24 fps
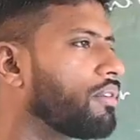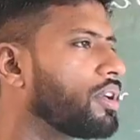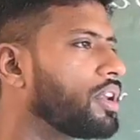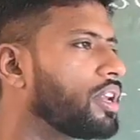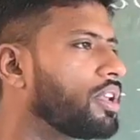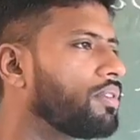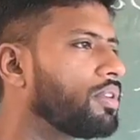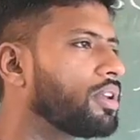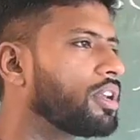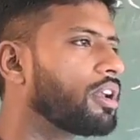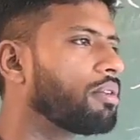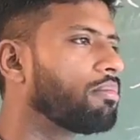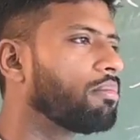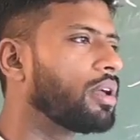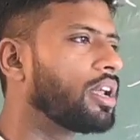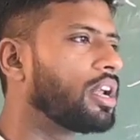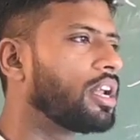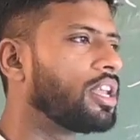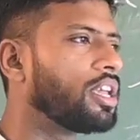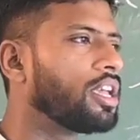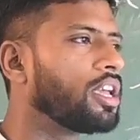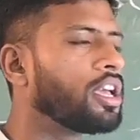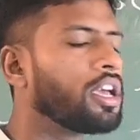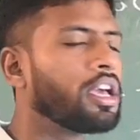inhibitor
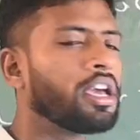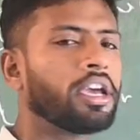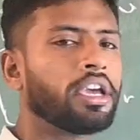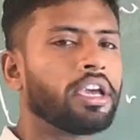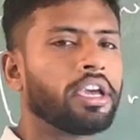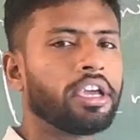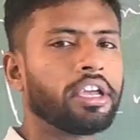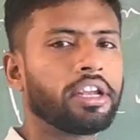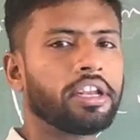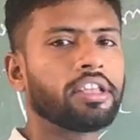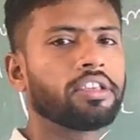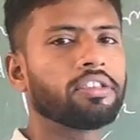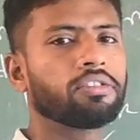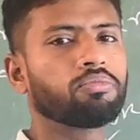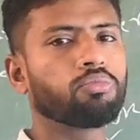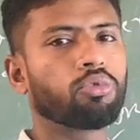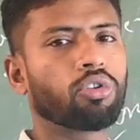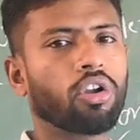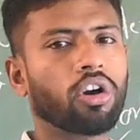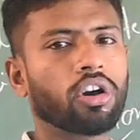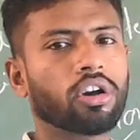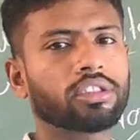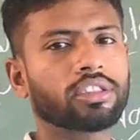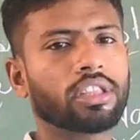mainly it is
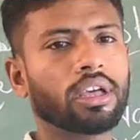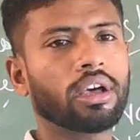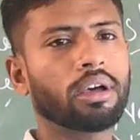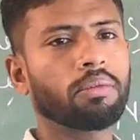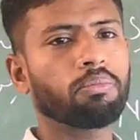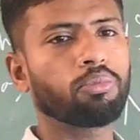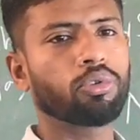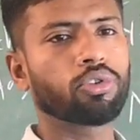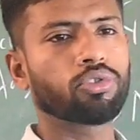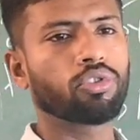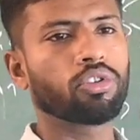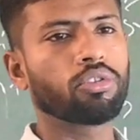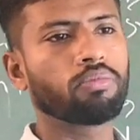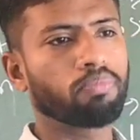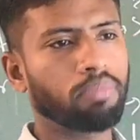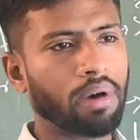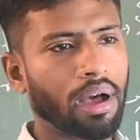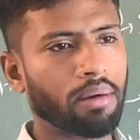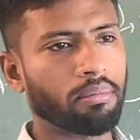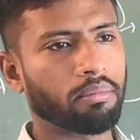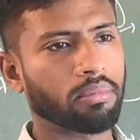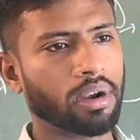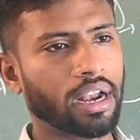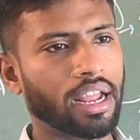block the proton
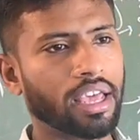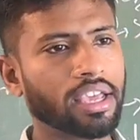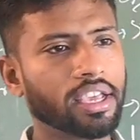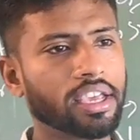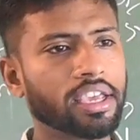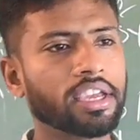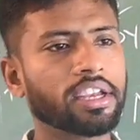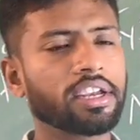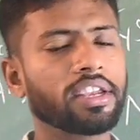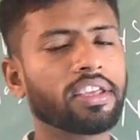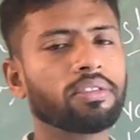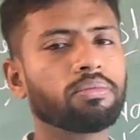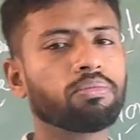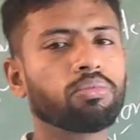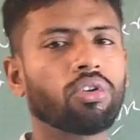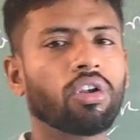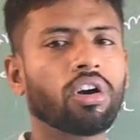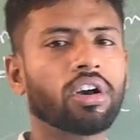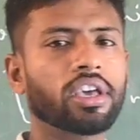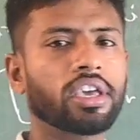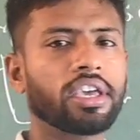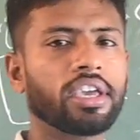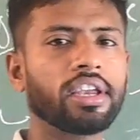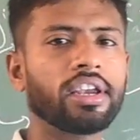pump, like it is
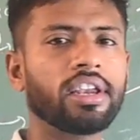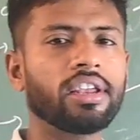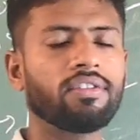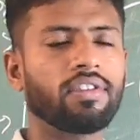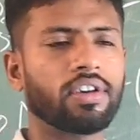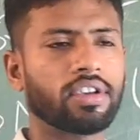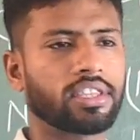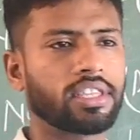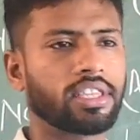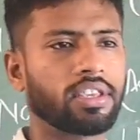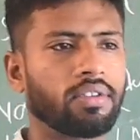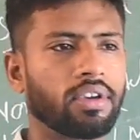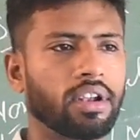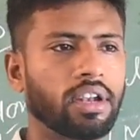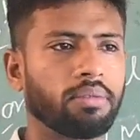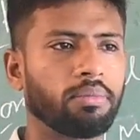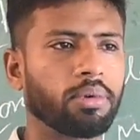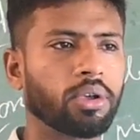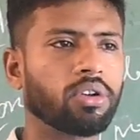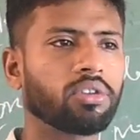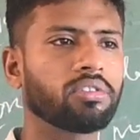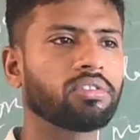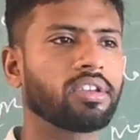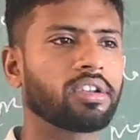block irreversibly,
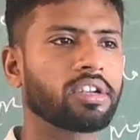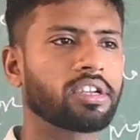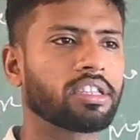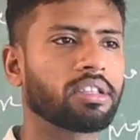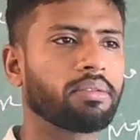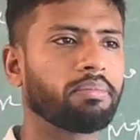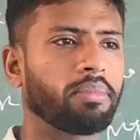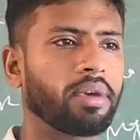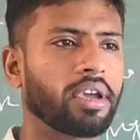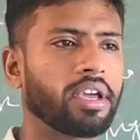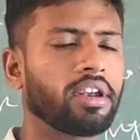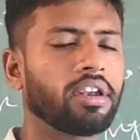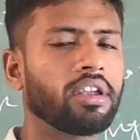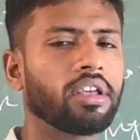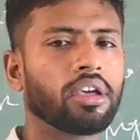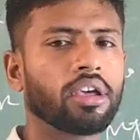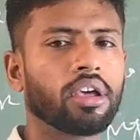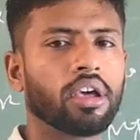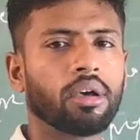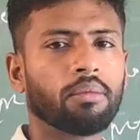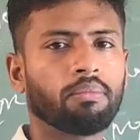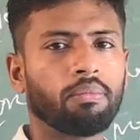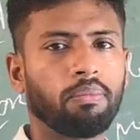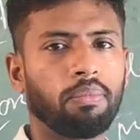because it is the main
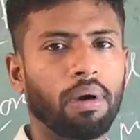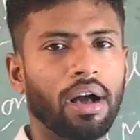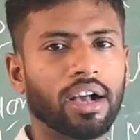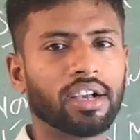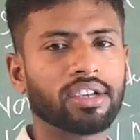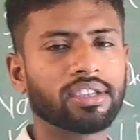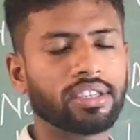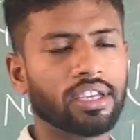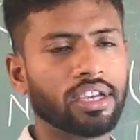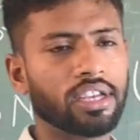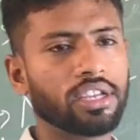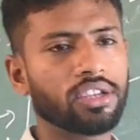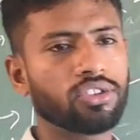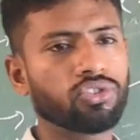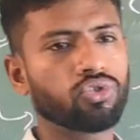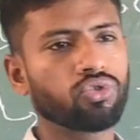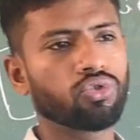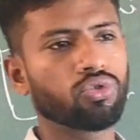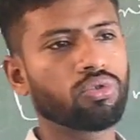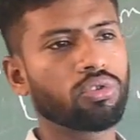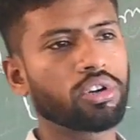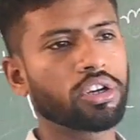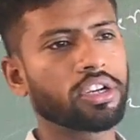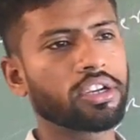function is
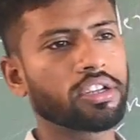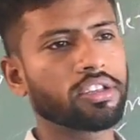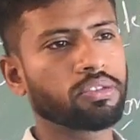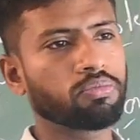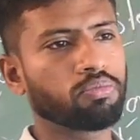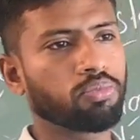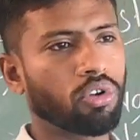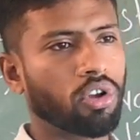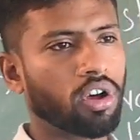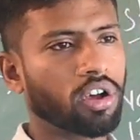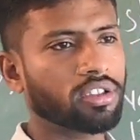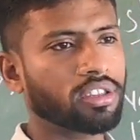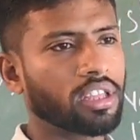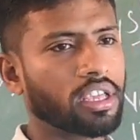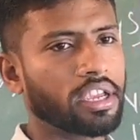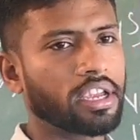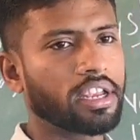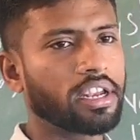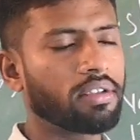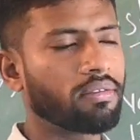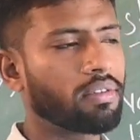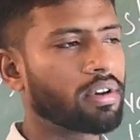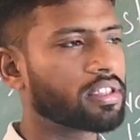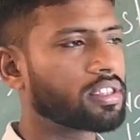to it is block the
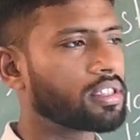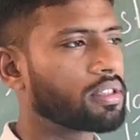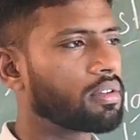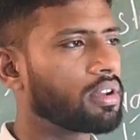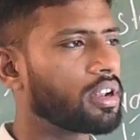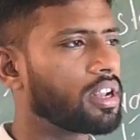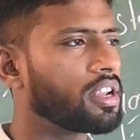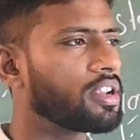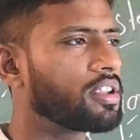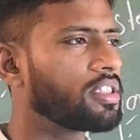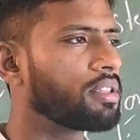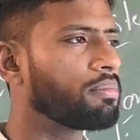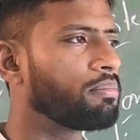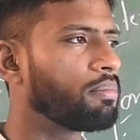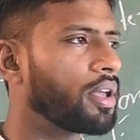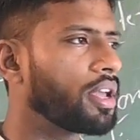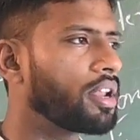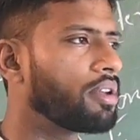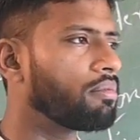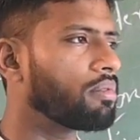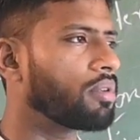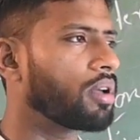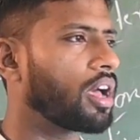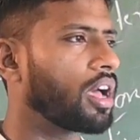irreversibly. It is the
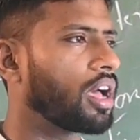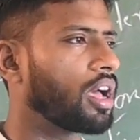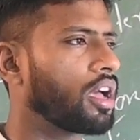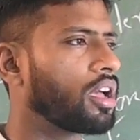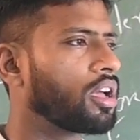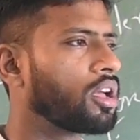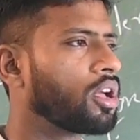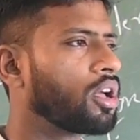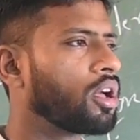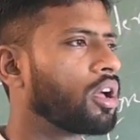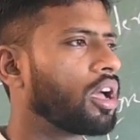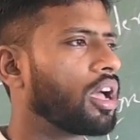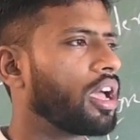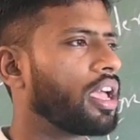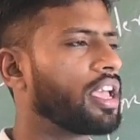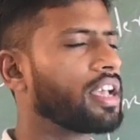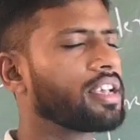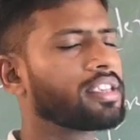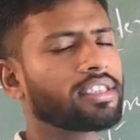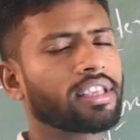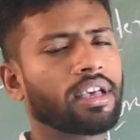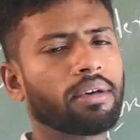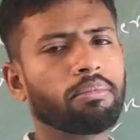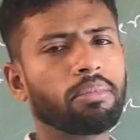main
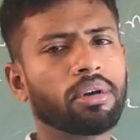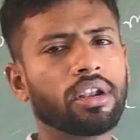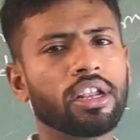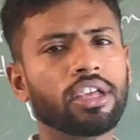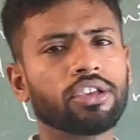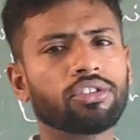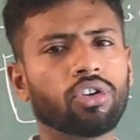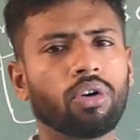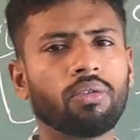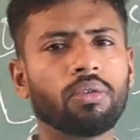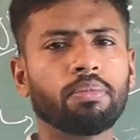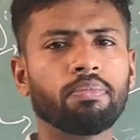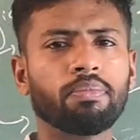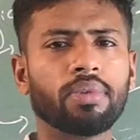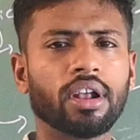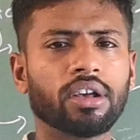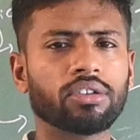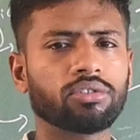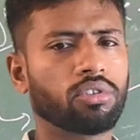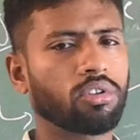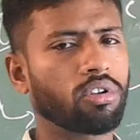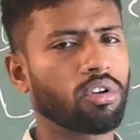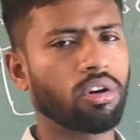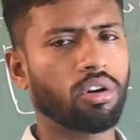example is
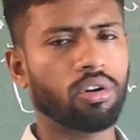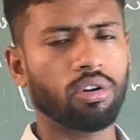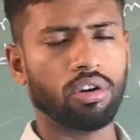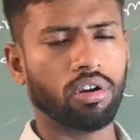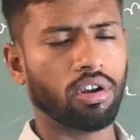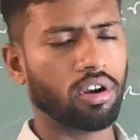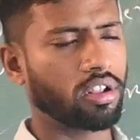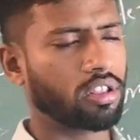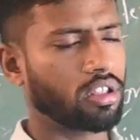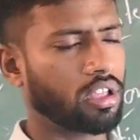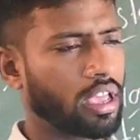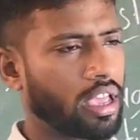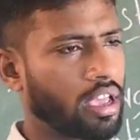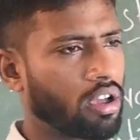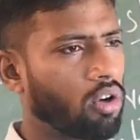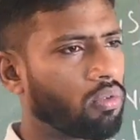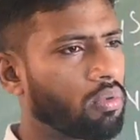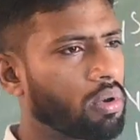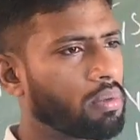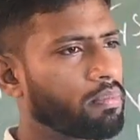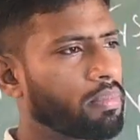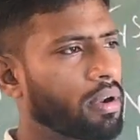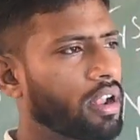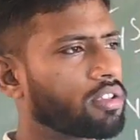Omeprazole or the
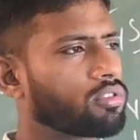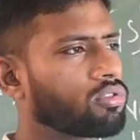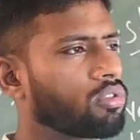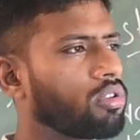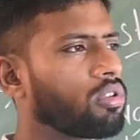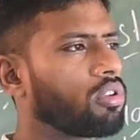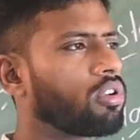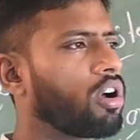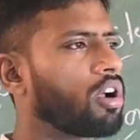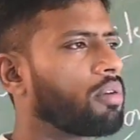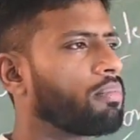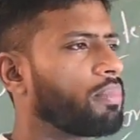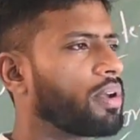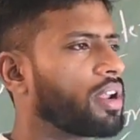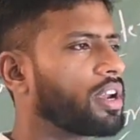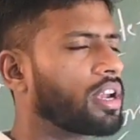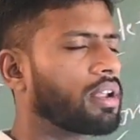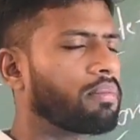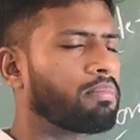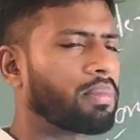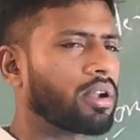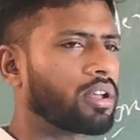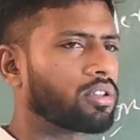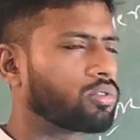Omeprazole or
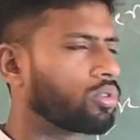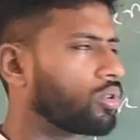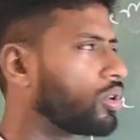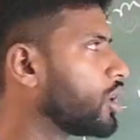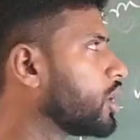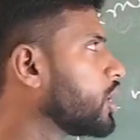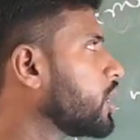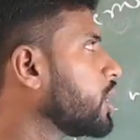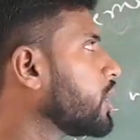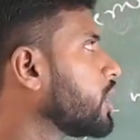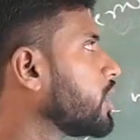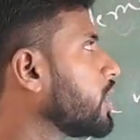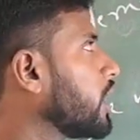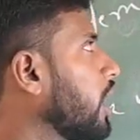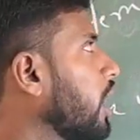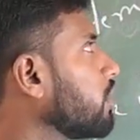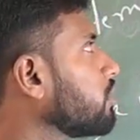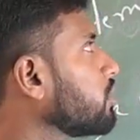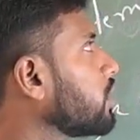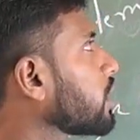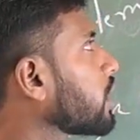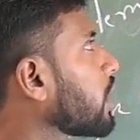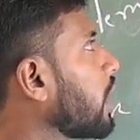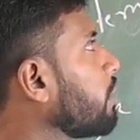Pantoprazole. Now
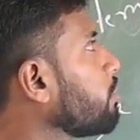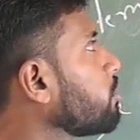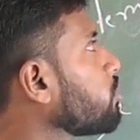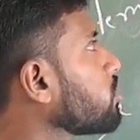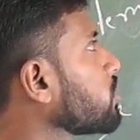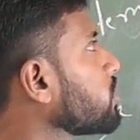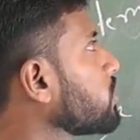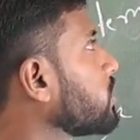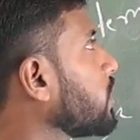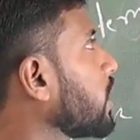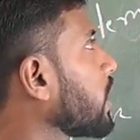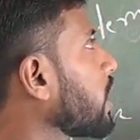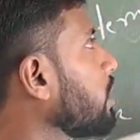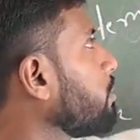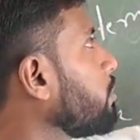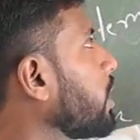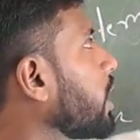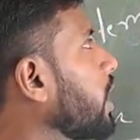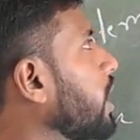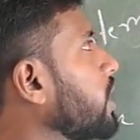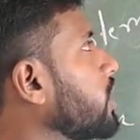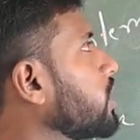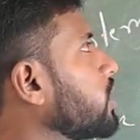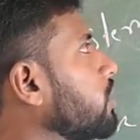the come to the second
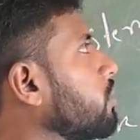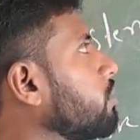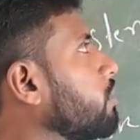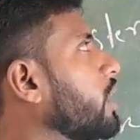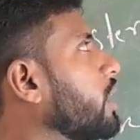mechanism of